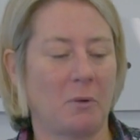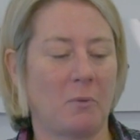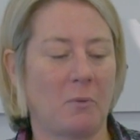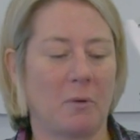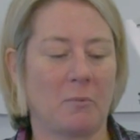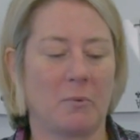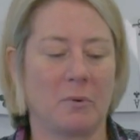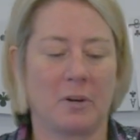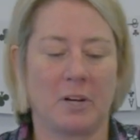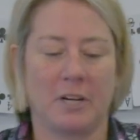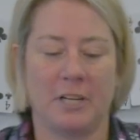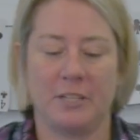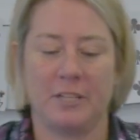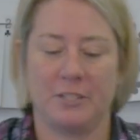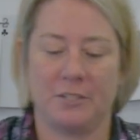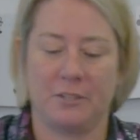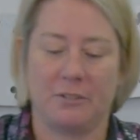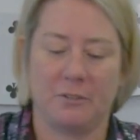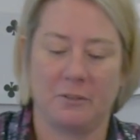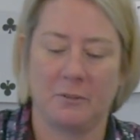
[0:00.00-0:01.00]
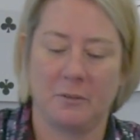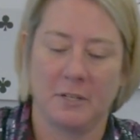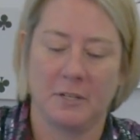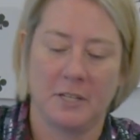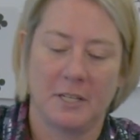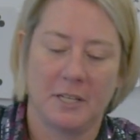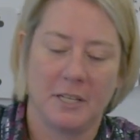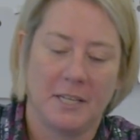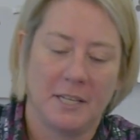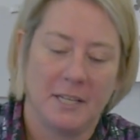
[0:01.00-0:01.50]
what we're going to do
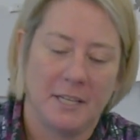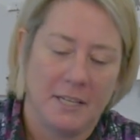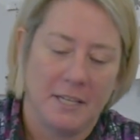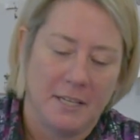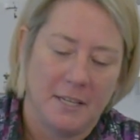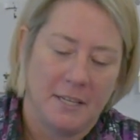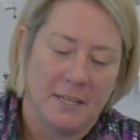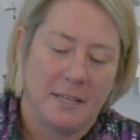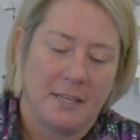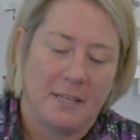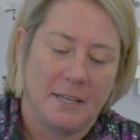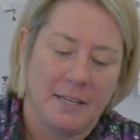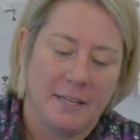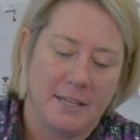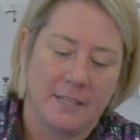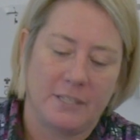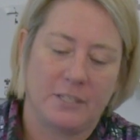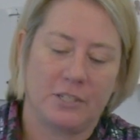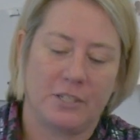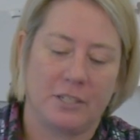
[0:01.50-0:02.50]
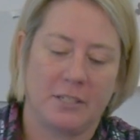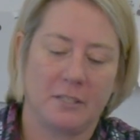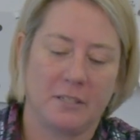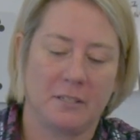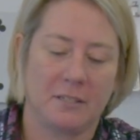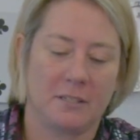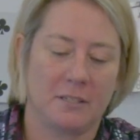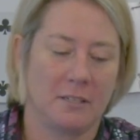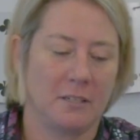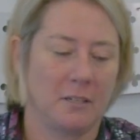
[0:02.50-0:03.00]
is
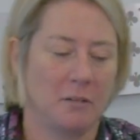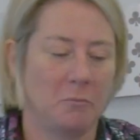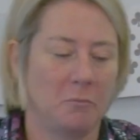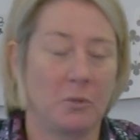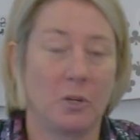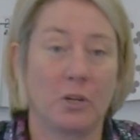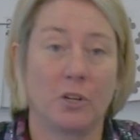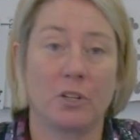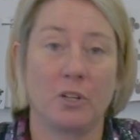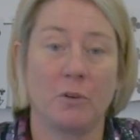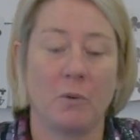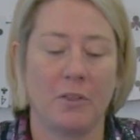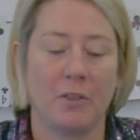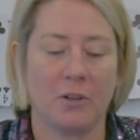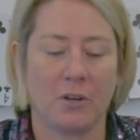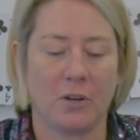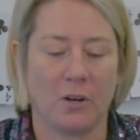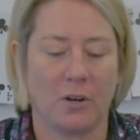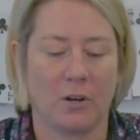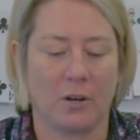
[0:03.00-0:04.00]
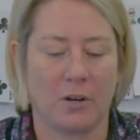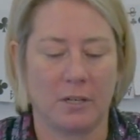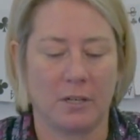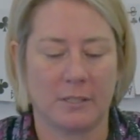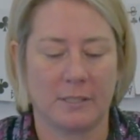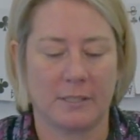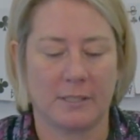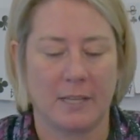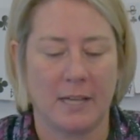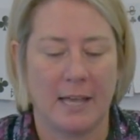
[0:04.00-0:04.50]
just put glue on the
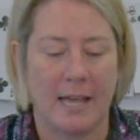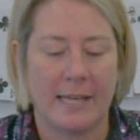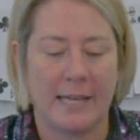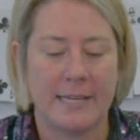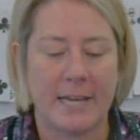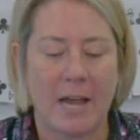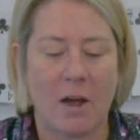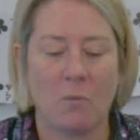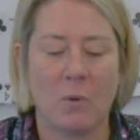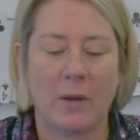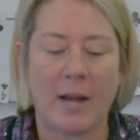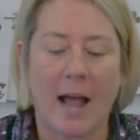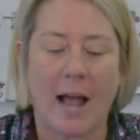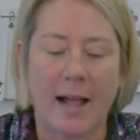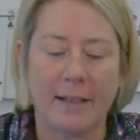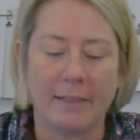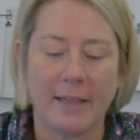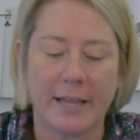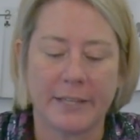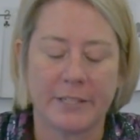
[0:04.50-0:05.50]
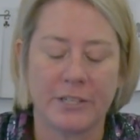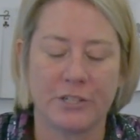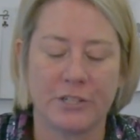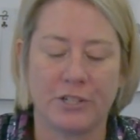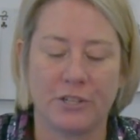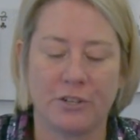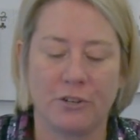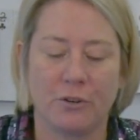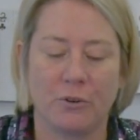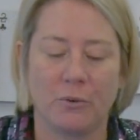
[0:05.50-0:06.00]
cards. Now what I like to
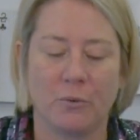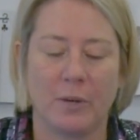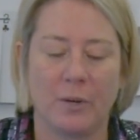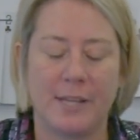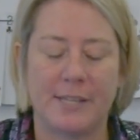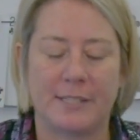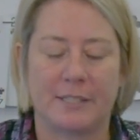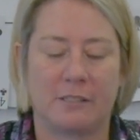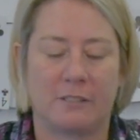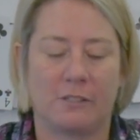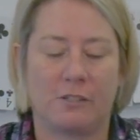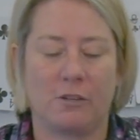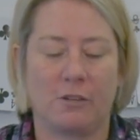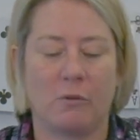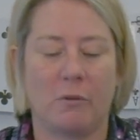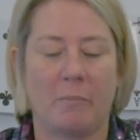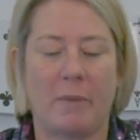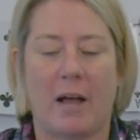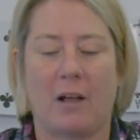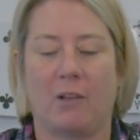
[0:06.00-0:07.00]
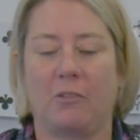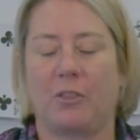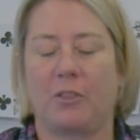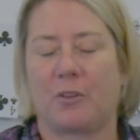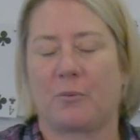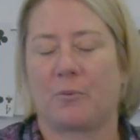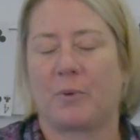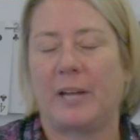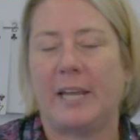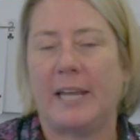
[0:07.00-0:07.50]
do is do about
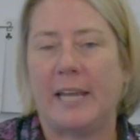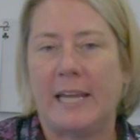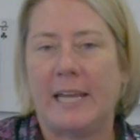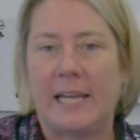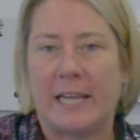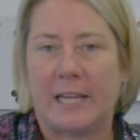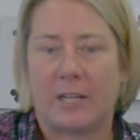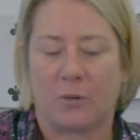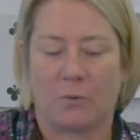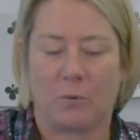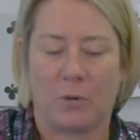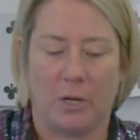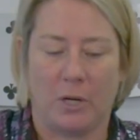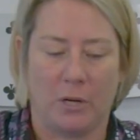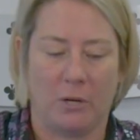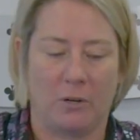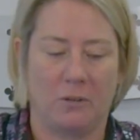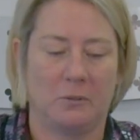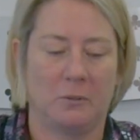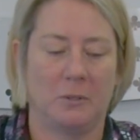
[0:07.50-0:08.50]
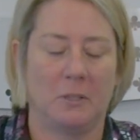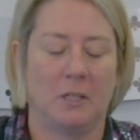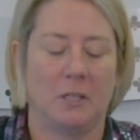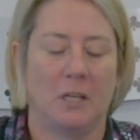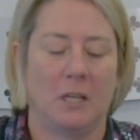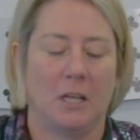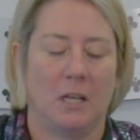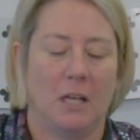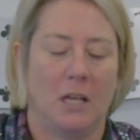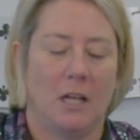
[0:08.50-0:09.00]
3 in a row,
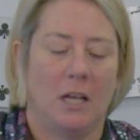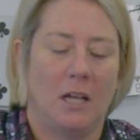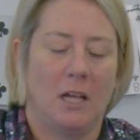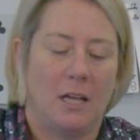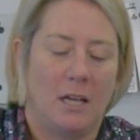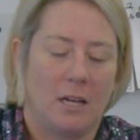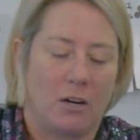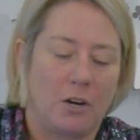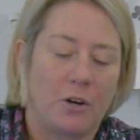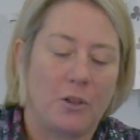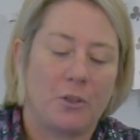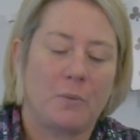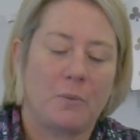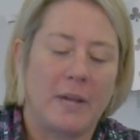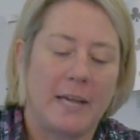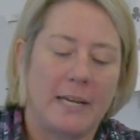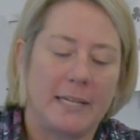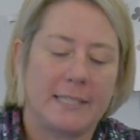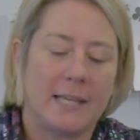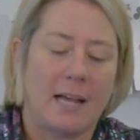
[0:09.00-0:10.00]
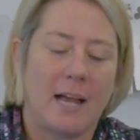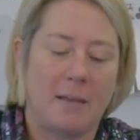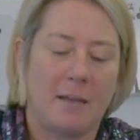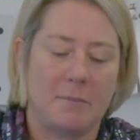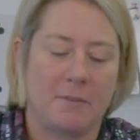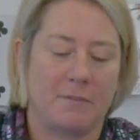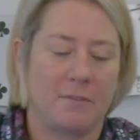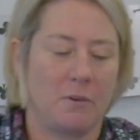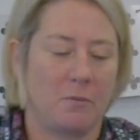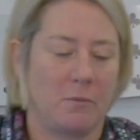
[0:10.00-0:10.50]
or 3 at a time,
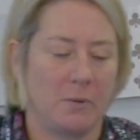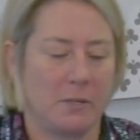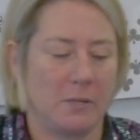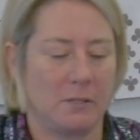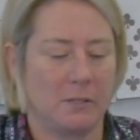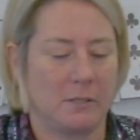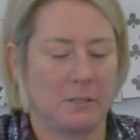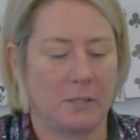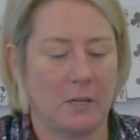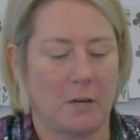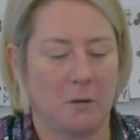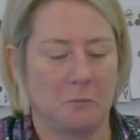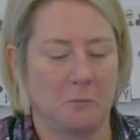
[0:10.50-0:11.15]
if you will. So,